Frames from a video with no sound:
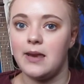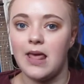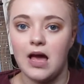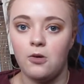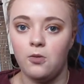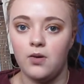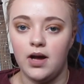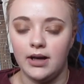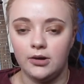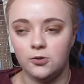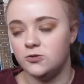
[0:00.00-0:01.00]
now
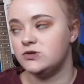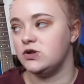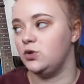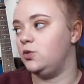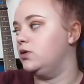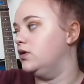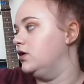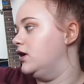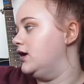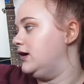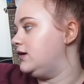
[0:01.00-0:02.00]
I also
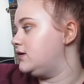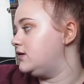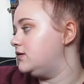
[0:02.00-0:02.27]
like